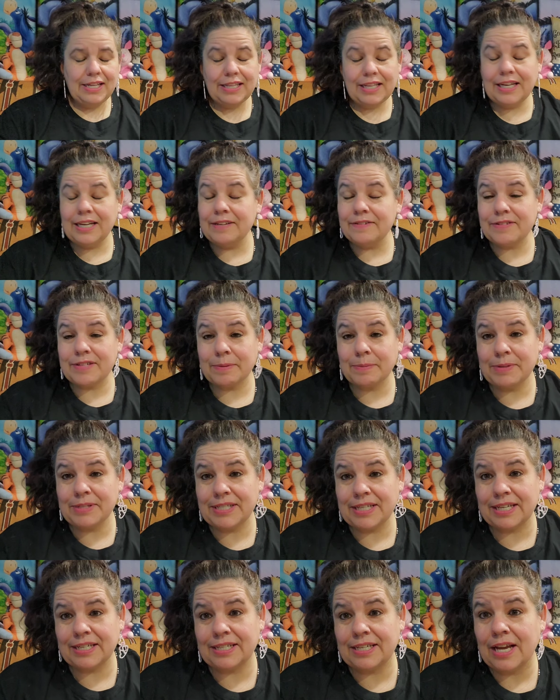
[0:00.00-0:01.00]
Then if someone
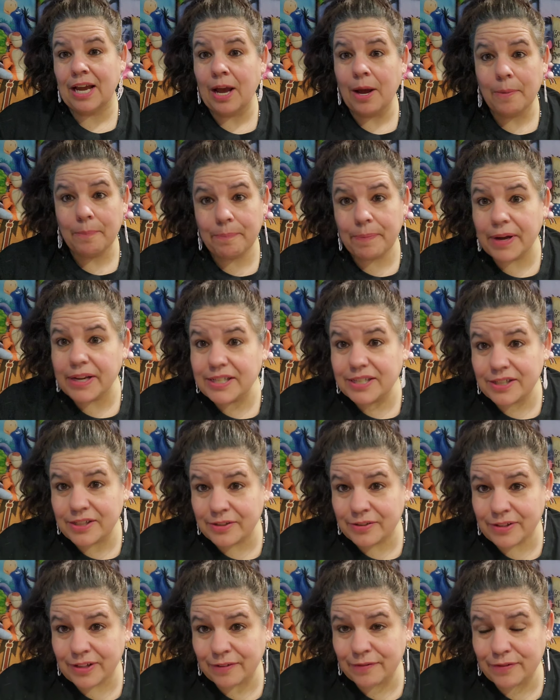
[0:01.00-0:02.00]
says, but do
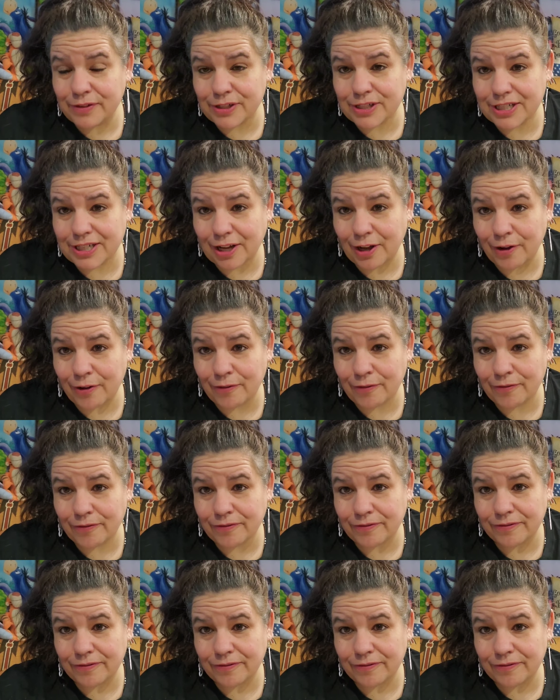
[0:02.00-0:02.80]
you love yourself?